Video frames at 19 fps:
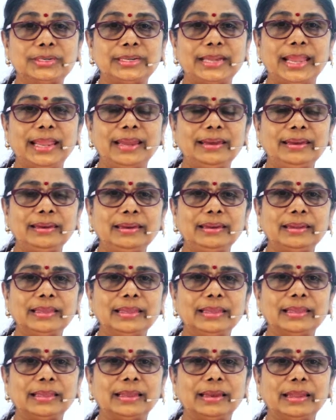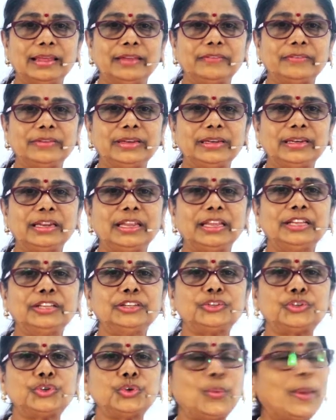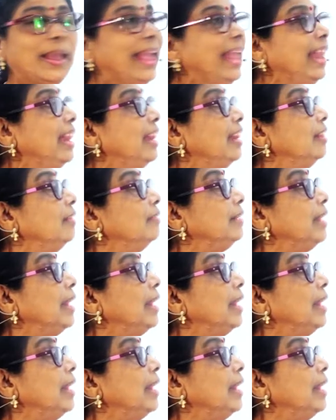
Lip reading: 10, 11, 12.